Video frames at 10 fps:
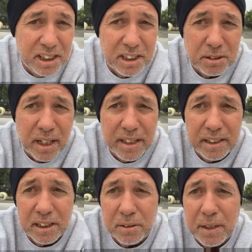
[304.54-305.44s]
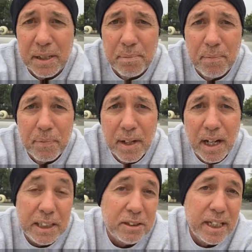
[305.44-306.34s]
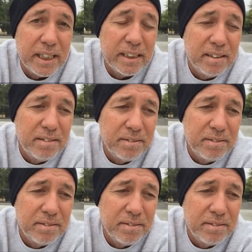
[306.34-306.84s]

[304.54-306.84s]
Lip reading: to just try this cream, I tried it.